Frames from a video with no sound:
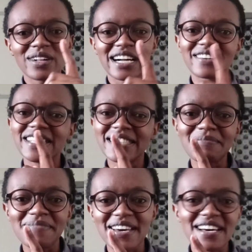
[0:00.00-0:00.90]

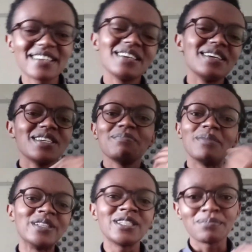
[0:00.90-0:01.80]
currency pair
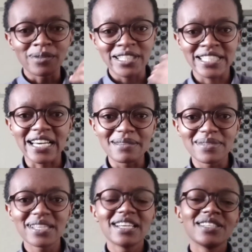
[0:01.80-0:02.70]
multiple times.